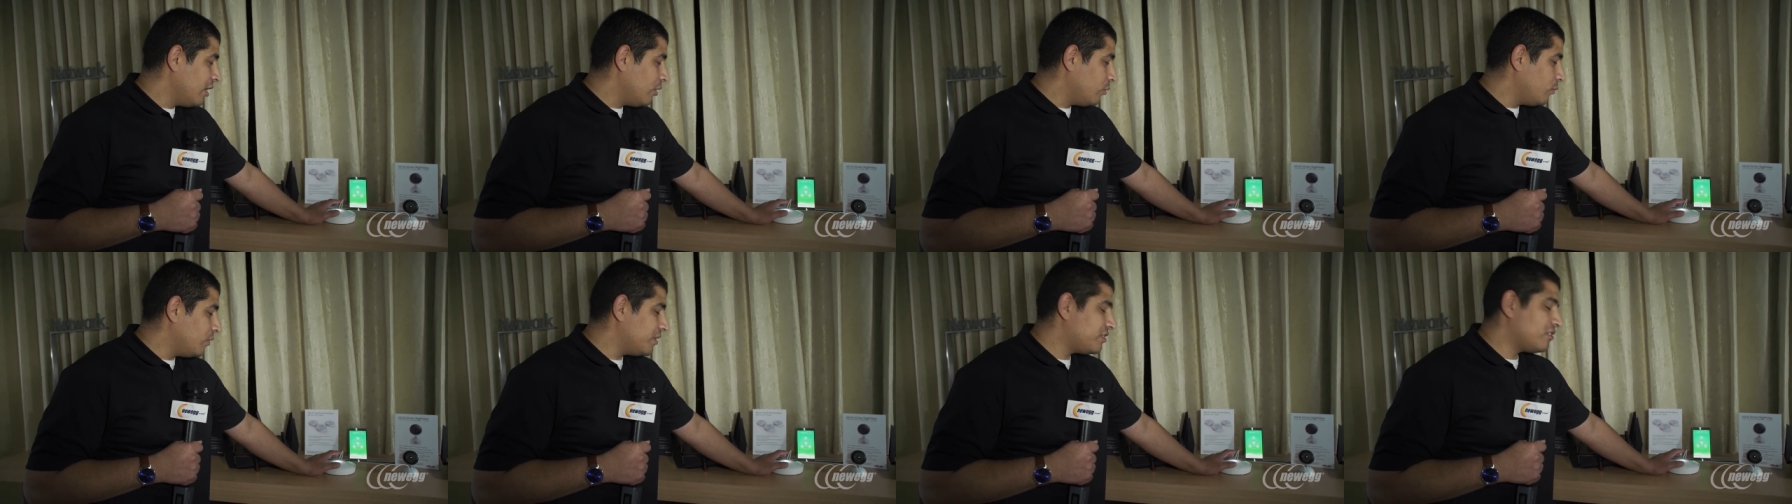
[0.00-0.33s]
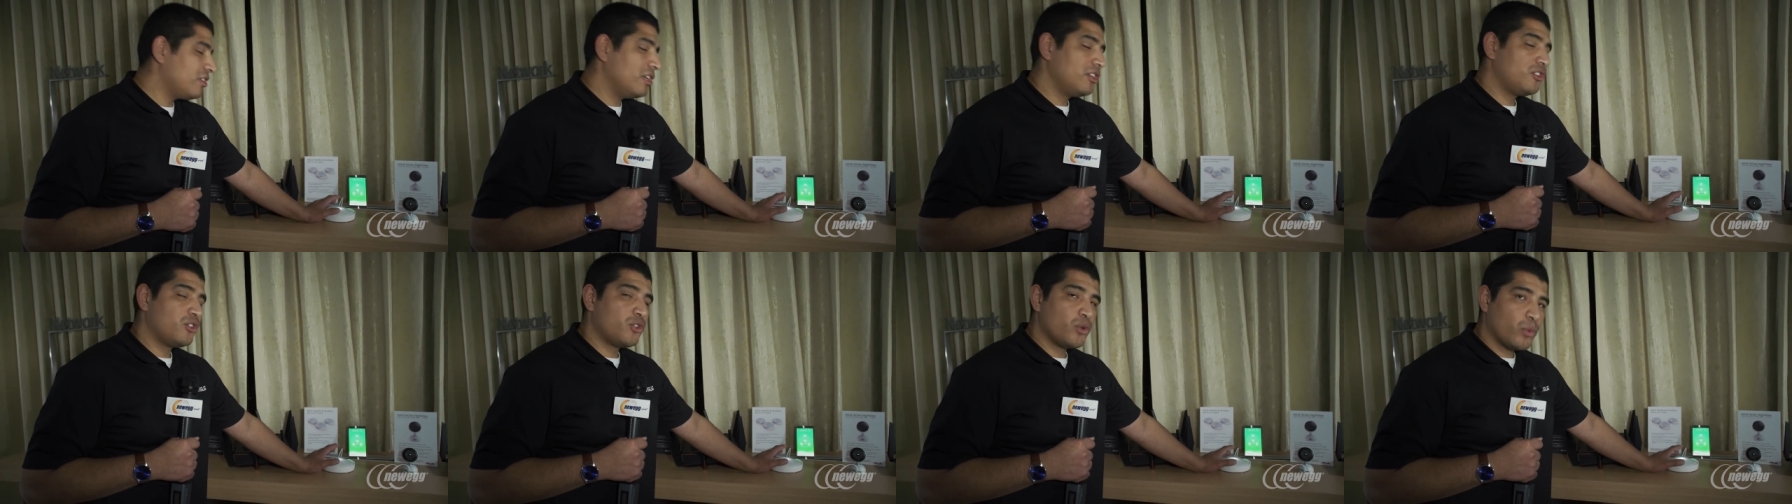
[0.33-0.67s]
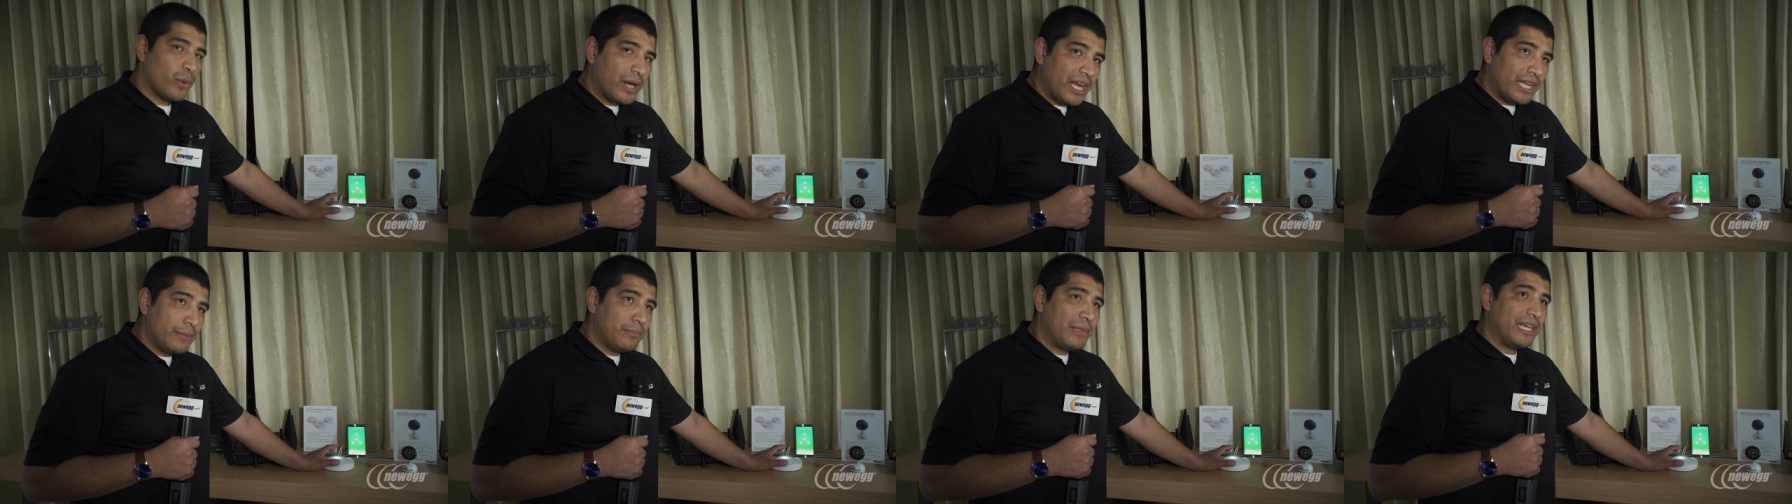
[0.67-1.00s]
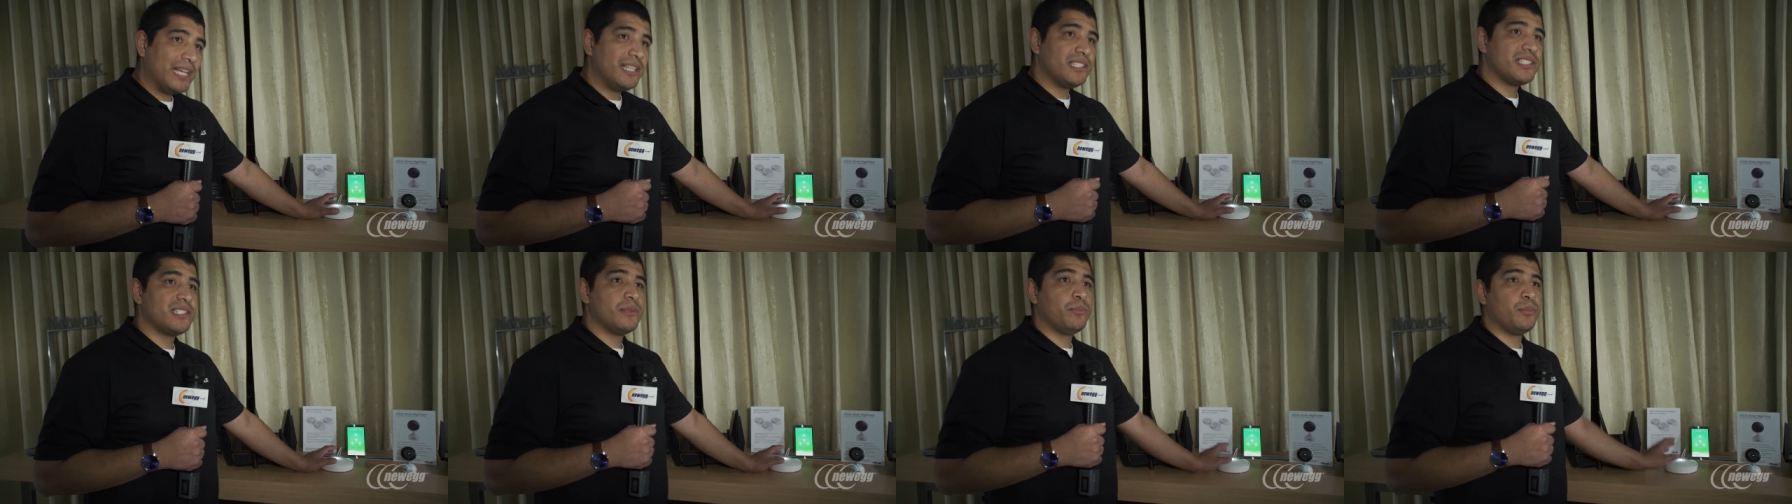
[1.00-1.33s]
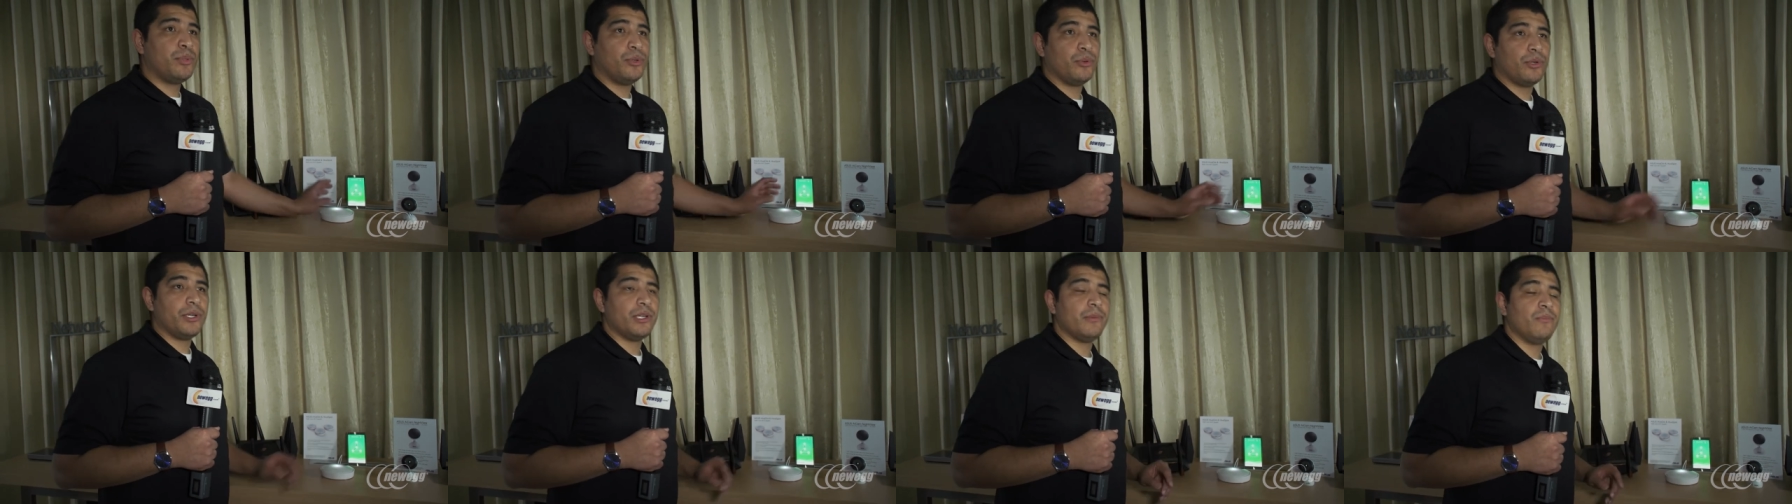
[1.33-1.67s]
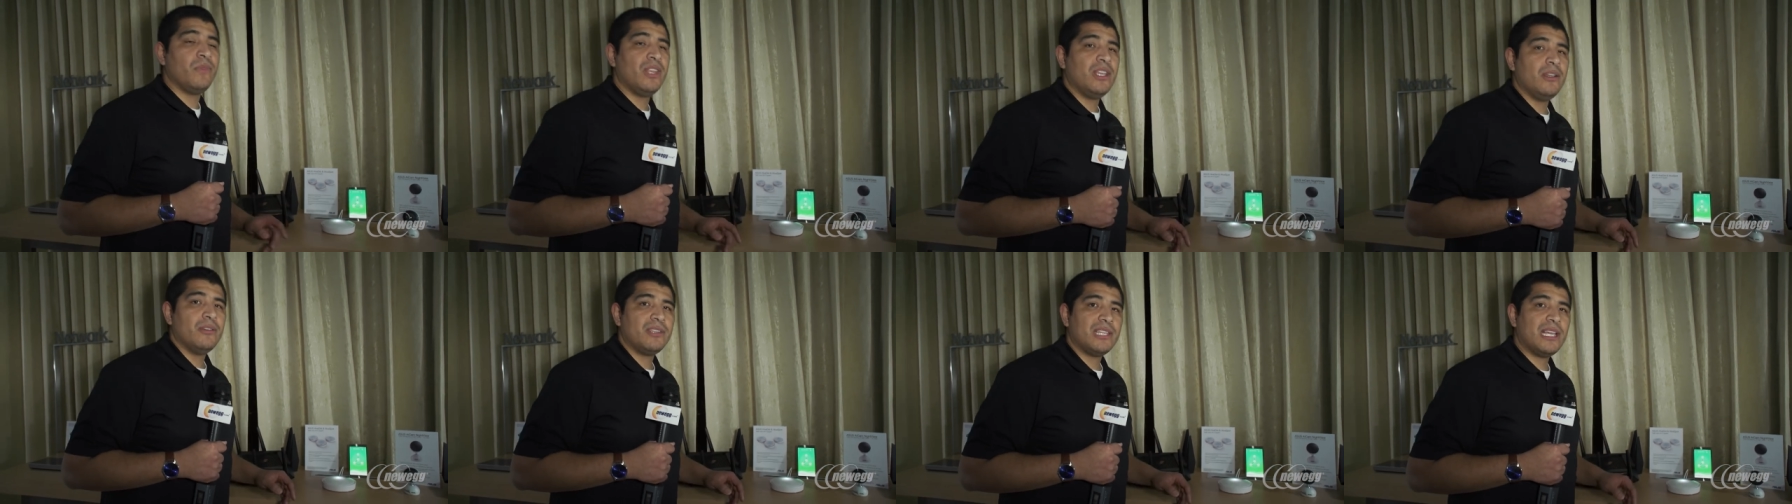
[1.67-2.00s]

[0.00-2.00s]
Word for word: with tri-band support.